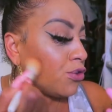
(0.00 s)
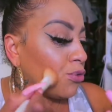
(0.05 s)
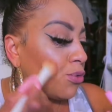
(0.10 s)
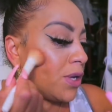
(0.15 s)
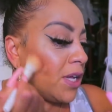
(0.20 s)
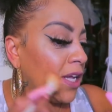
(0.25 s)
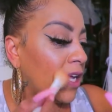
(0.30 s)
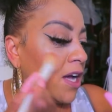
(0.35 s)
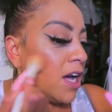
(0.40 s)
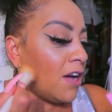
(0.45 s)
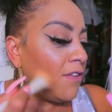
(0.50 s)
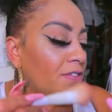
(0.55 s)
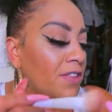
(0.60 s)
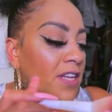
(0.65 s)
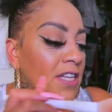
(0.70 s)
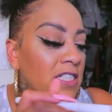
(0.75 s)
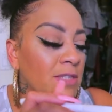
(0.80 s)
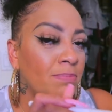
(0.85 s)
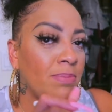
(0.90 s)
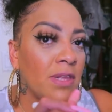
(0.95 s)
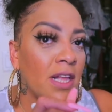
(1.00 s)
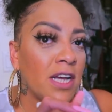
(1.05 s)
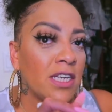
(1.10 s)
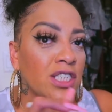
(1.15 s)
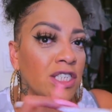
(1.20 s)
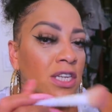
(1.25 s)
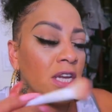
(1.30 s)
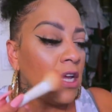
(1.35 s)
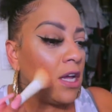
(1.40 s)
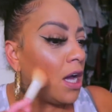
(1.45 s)
three of these
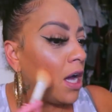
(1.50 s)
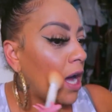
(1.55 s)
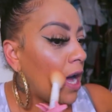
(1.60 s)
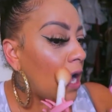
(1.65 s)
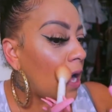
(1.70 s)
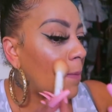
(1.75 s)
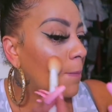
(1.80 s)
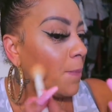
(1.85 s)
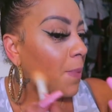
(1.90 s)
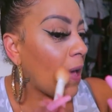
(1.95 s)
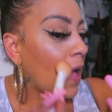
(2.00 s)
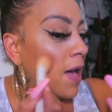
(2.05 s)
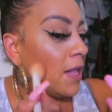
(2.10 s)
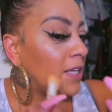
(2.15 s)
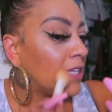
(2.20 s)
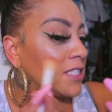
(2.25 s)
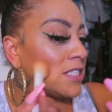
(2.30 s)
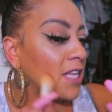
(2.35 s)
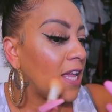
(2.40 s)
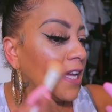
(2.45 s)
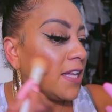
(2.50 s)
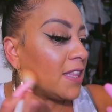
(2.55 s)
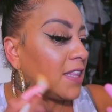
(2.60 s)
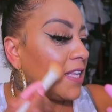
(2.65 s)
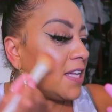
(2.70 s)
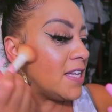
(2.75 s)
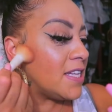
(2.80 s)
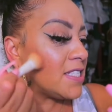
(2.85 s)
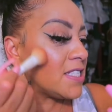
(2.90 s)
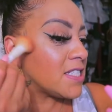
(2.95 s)
blush um, palettes like
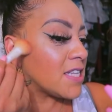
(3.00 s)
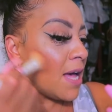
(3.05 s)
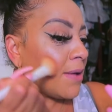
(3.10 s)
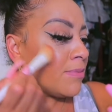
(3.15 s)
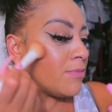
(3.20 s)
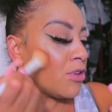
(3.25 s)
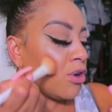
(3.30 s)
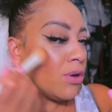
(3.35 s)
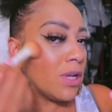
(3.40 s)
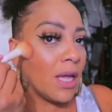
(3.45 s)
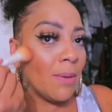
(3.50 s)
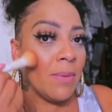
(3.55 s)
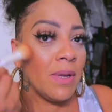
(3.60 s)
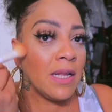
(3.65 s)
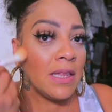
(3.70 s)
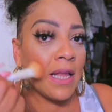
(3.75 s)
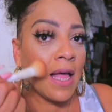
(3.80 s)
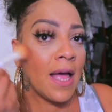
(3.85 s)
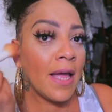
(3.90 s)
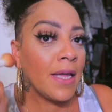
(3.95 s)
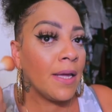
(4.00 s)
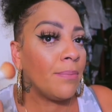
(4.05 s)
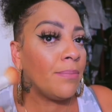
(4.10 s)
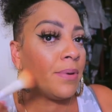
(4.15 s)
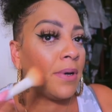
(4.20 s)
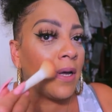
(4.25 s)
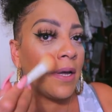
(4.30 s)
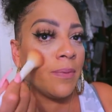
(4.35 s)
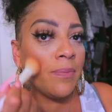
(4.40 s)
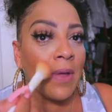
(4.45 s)
this. Oh, don't get me to lying,
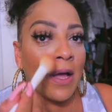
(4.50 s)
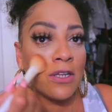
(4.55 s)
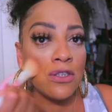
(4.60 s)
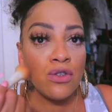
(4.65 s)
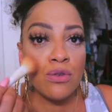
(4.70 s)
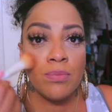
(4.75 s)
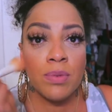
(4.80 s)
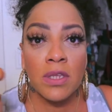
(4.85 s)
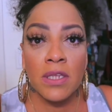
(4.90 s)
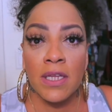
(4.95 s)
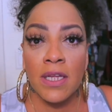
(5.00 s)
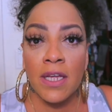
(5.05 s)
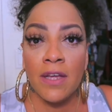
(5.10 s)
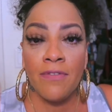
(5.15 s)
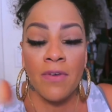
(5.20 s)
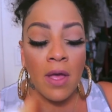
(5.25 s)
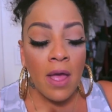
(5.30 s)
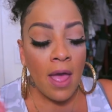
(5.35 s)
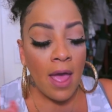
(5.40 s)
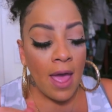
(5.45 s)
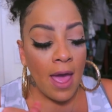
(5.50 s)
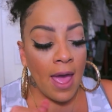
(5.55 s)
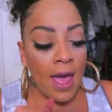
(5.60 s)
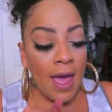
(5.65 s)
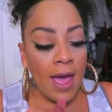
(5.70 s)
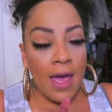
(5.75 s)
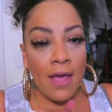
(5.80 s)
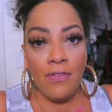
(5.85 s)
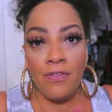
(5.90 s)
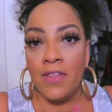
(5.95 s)
but I do believe.
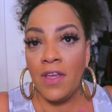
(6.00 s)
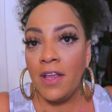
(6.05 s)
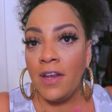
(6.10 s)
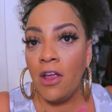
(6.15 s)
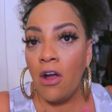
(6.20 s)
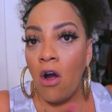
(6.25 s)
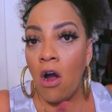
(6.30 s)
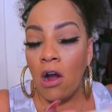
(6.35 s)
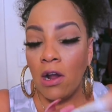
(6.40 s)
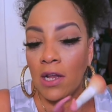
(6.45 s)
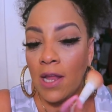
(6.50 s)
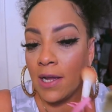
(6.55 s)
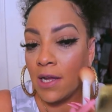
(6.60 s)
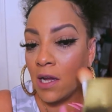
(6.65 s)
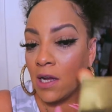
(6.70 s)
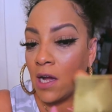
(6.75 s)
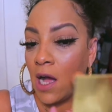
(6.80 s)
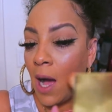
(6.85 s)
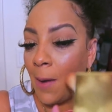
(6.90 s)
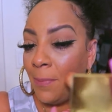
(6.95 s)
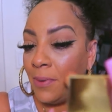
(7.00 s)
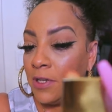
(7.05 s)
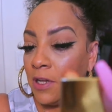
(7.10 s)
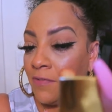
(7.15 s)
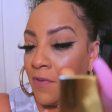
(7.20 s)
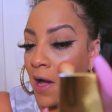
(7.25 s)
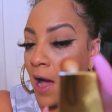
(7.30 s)
And then there are like a couple of